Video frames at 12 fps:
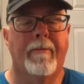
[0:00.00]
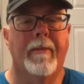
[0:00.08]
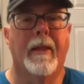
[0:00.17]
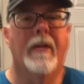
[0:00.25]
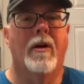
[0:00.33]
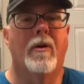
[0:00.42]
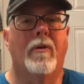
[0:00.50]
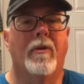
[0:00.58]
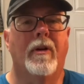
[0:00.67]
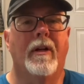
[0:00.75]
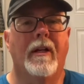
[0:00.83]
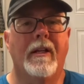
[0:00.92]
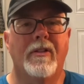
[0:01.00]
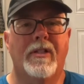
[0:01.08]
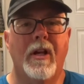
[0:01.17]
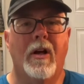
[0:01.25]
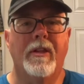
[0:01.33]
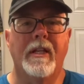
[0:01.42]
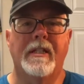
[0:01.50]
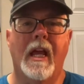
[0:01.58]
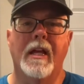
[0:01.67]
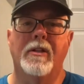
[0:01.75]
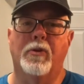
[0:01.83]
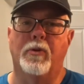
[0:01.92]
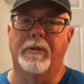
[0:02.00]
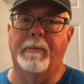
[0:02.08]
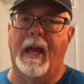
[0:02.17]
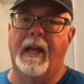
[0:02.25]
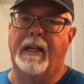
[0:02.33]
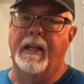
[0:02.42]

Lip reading: So you see all these hand tools back